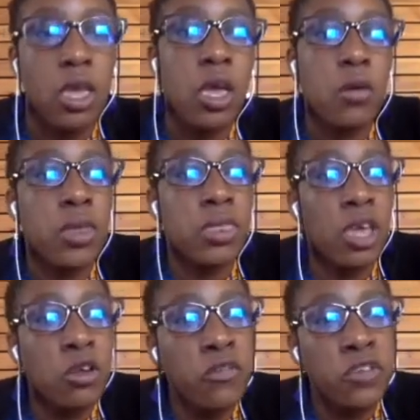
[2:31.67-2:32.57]
We
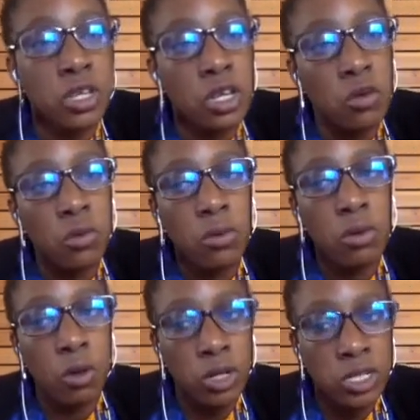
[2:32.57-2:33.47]
then officially
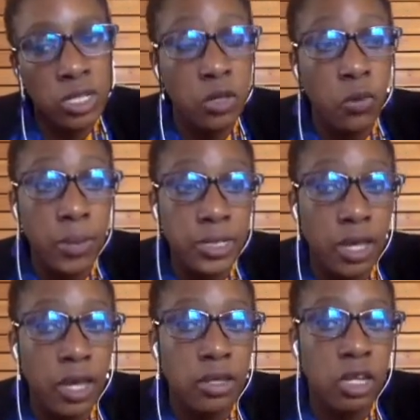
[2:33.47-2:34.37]
launched as a
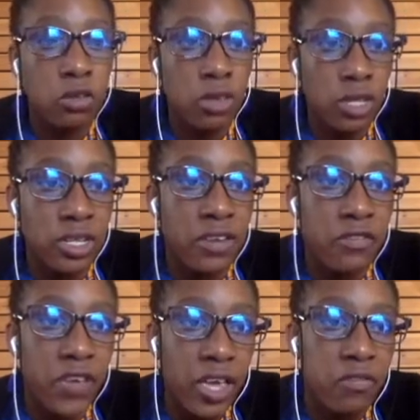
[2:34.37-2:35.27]
website in
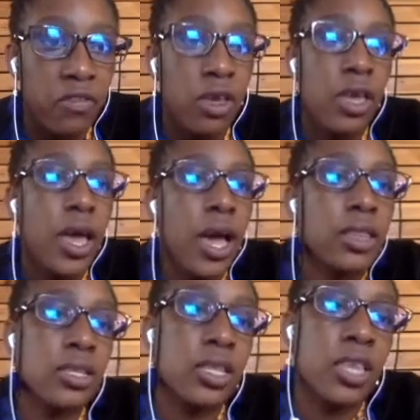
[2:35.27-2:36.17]
2005 at
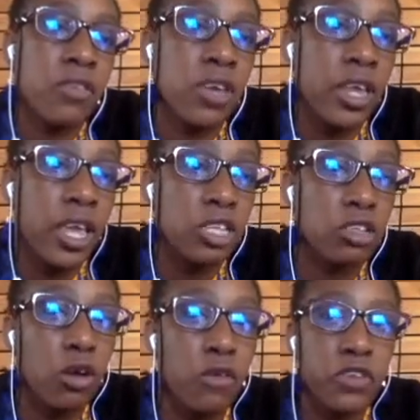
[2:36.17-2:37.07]
the South African
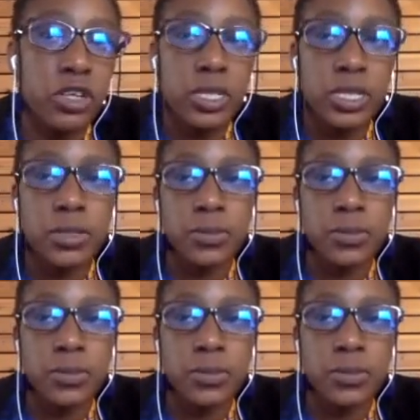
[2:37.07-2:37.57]
AIDS Conference.